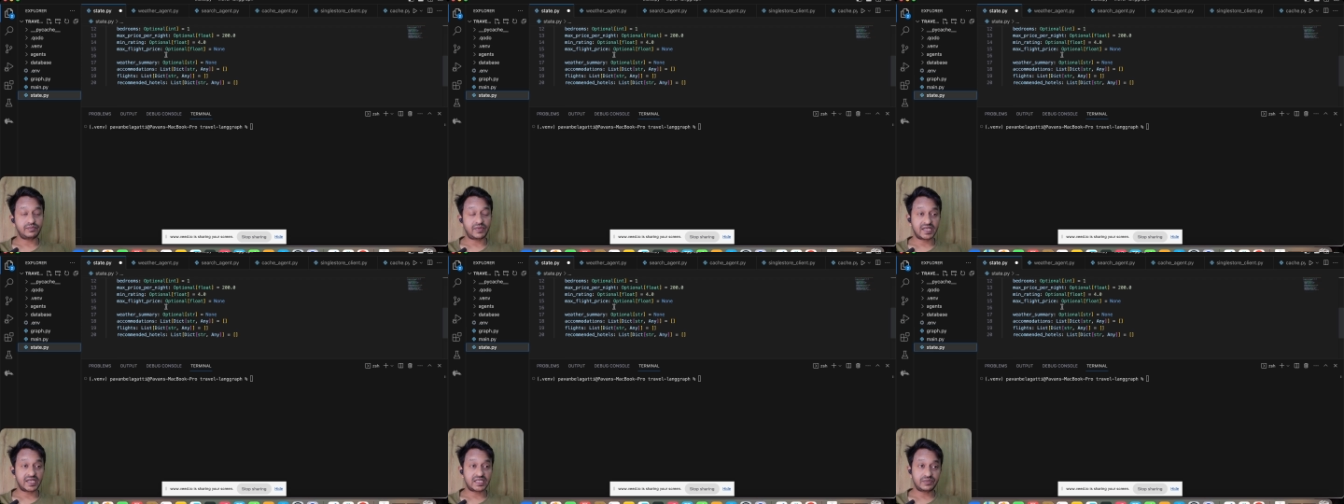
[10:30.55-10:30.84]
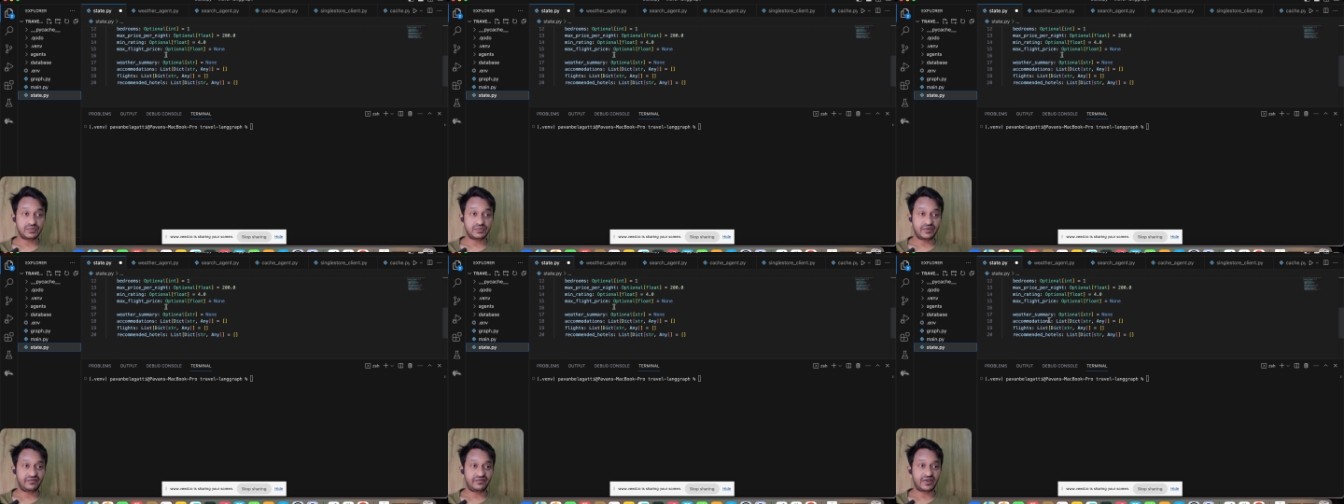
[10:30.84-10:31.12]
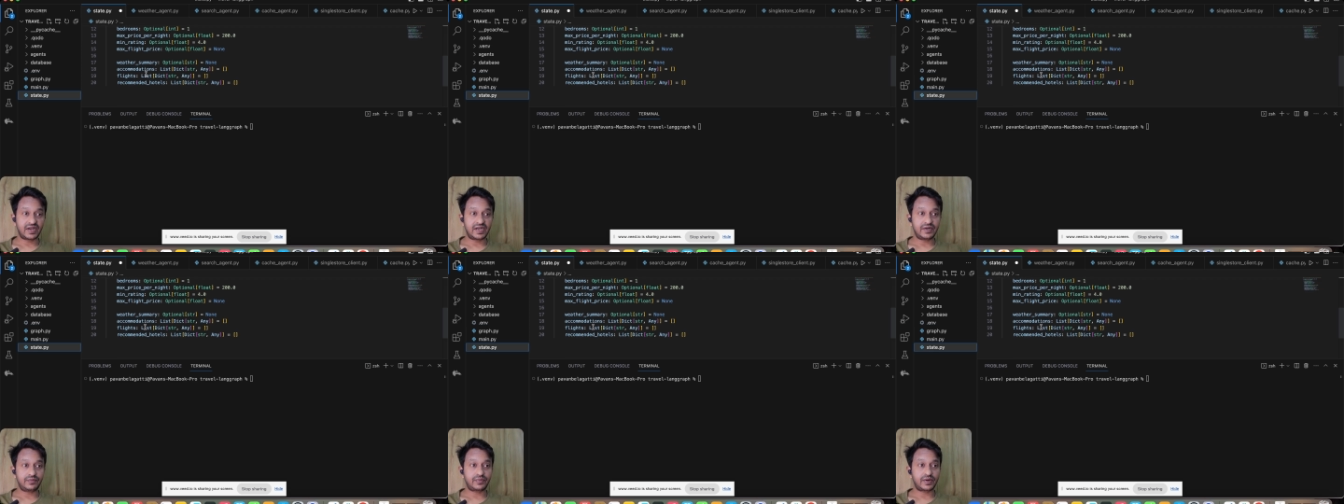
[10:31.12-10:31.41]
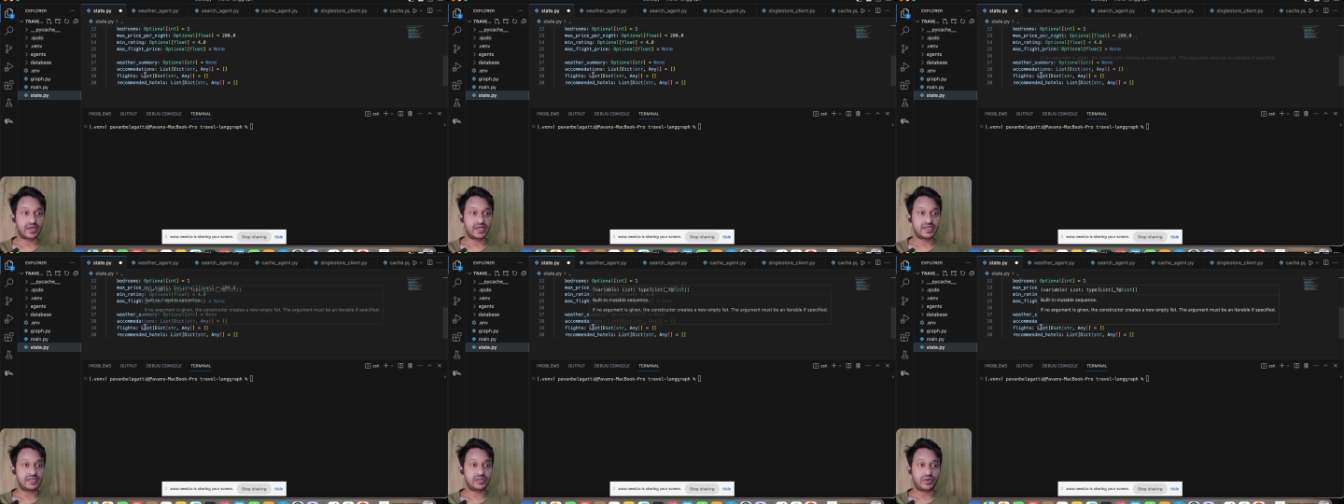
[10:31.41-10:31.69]
maximum flight
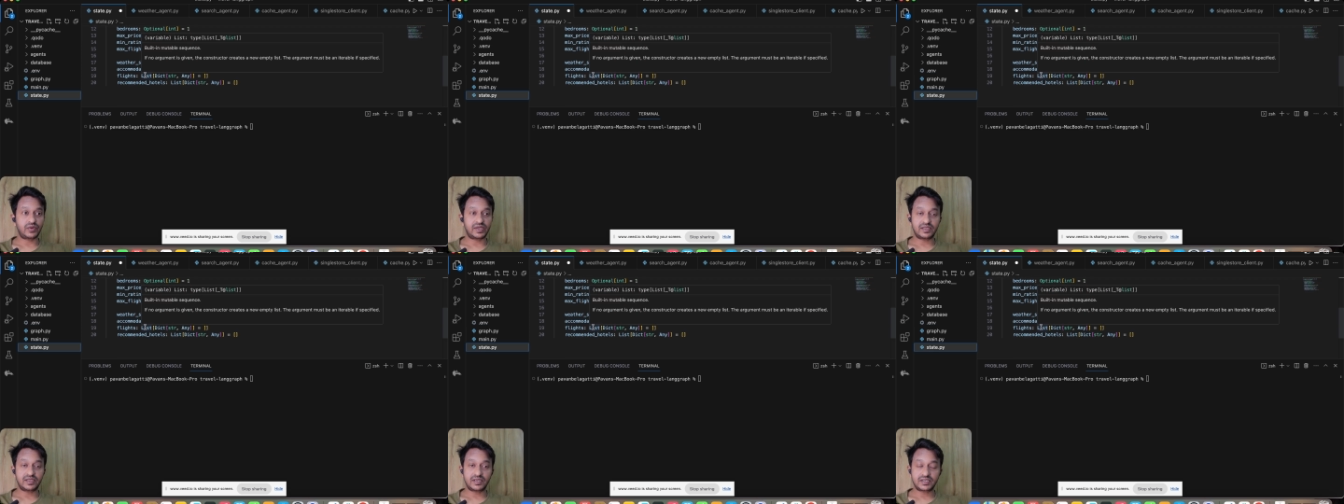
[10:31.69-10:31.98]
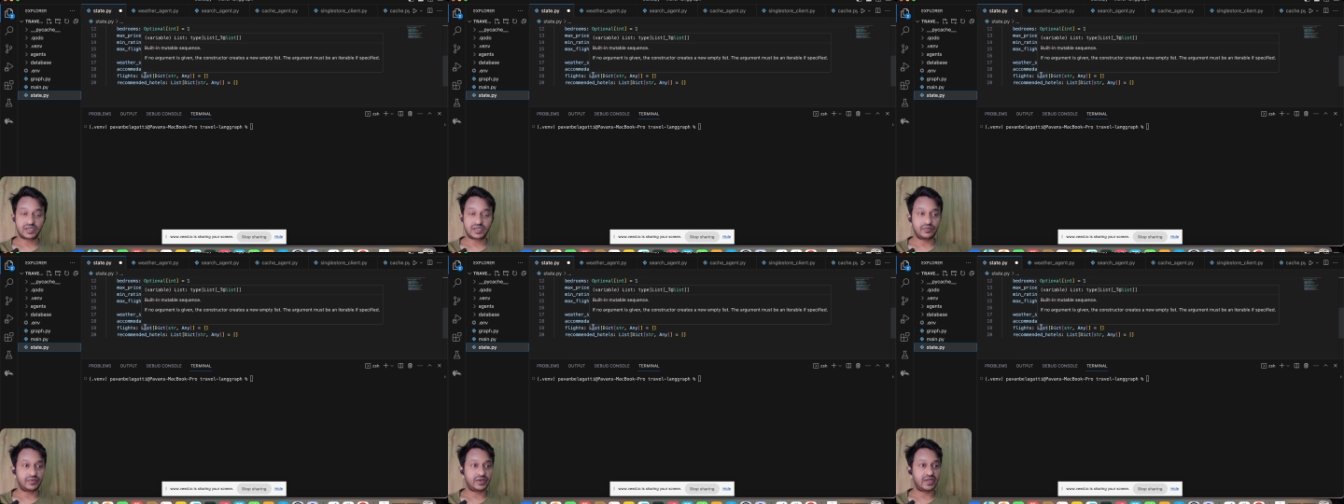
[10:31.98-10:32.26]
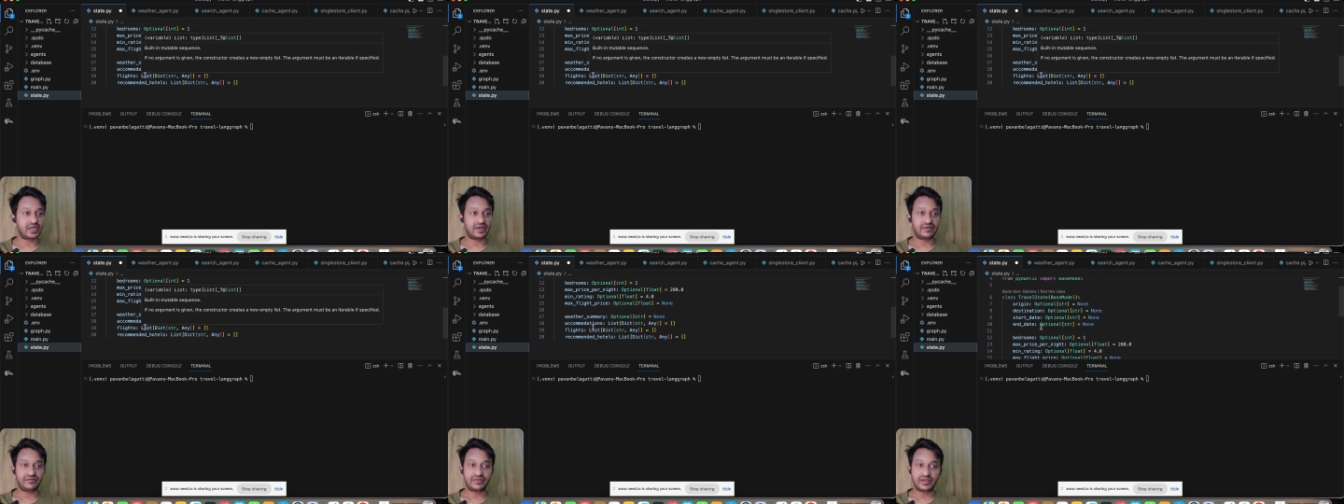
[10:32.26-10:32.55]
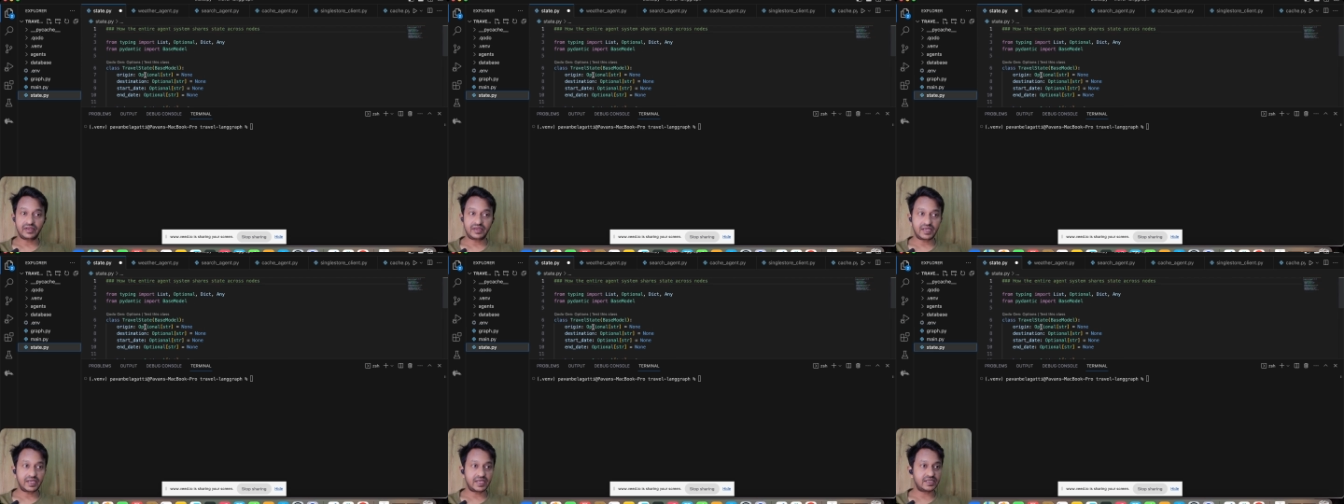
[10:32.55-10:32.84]
price, weather summary,
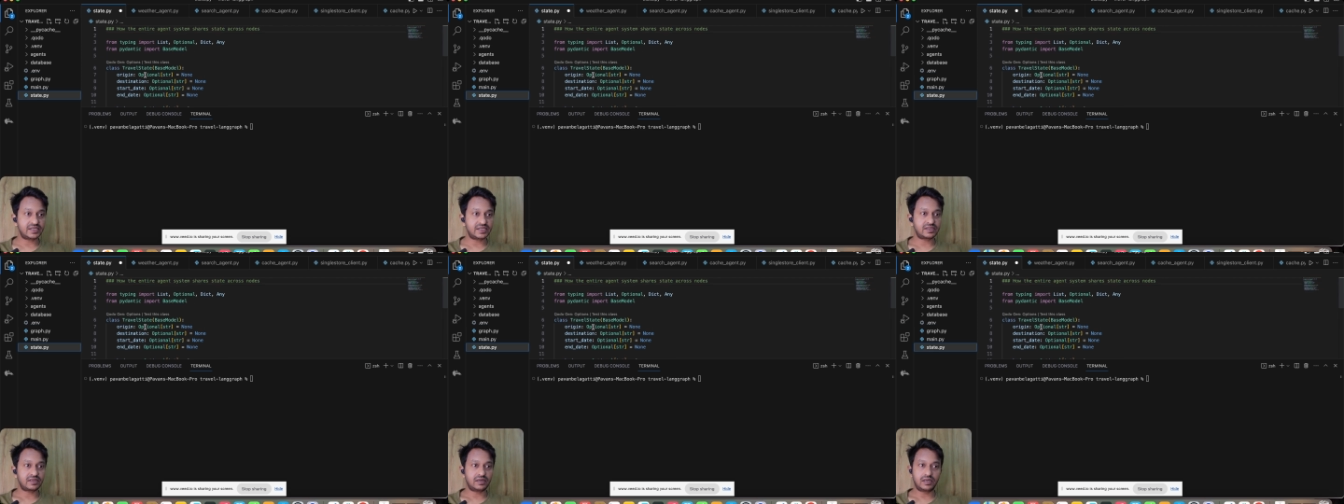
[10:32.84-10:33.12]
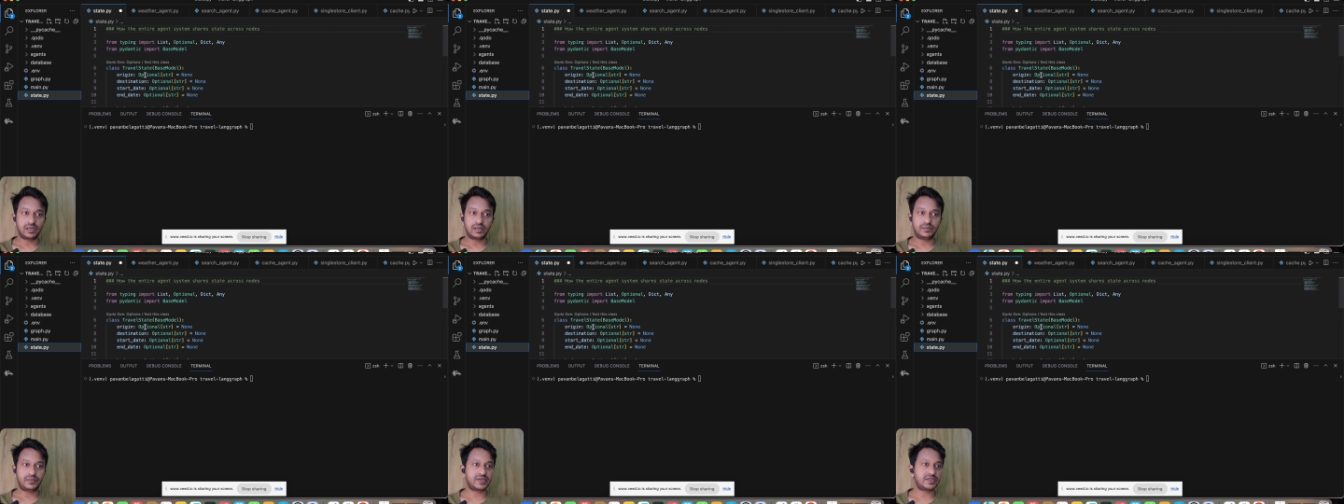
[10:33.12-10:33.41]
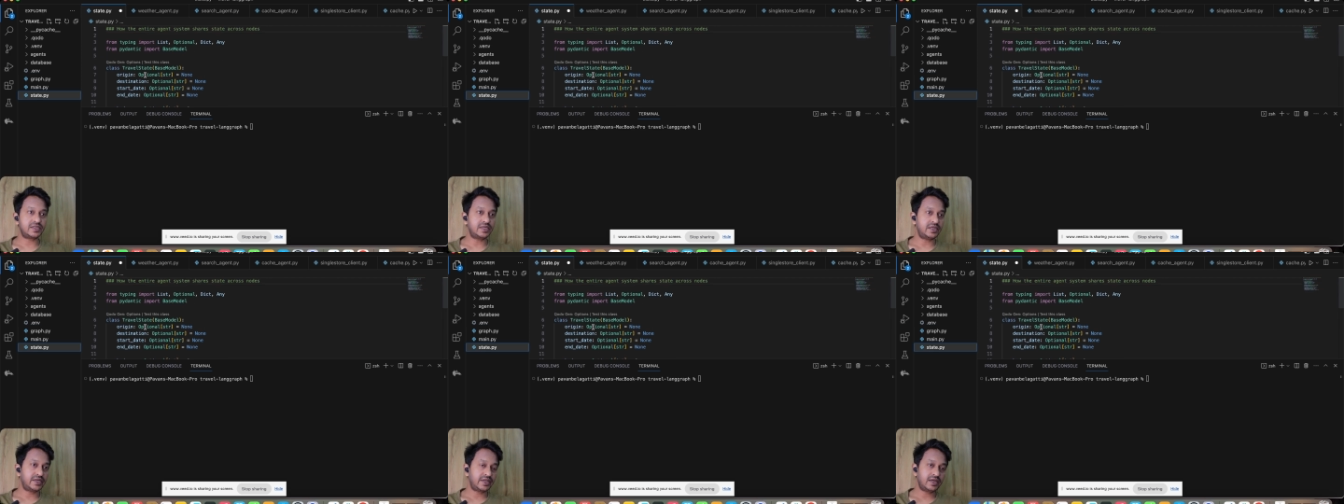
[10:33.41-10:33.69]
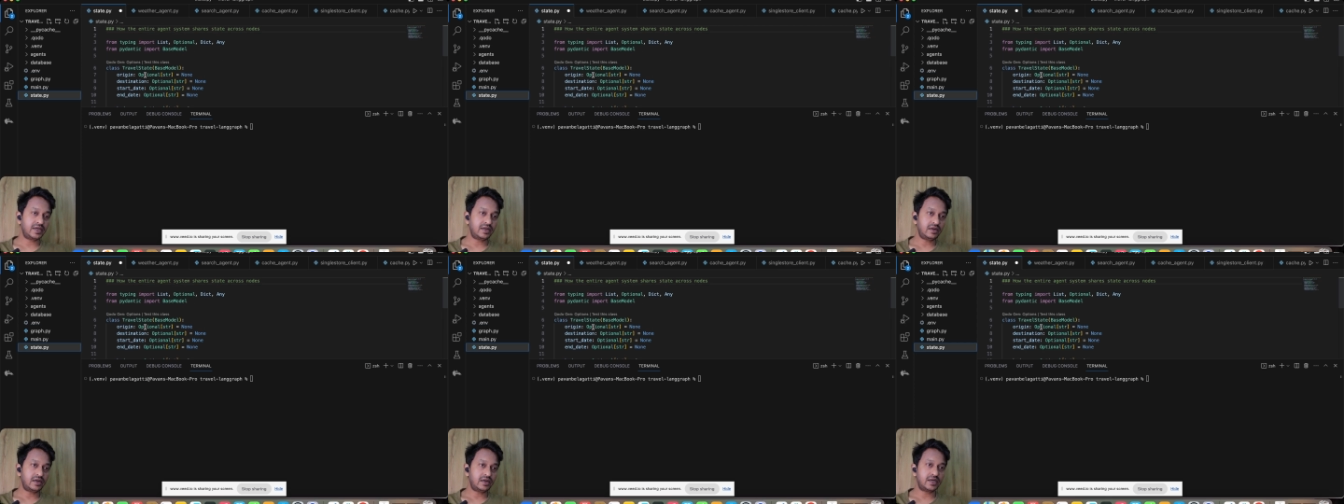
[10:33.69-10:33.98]
everything is uh, present
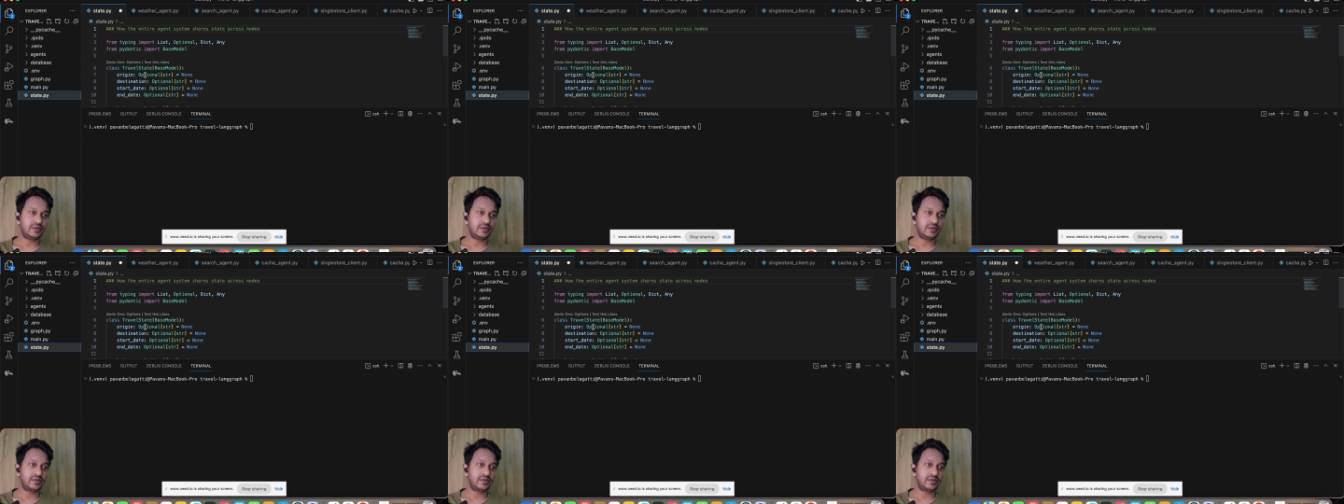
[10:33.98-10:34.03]
here,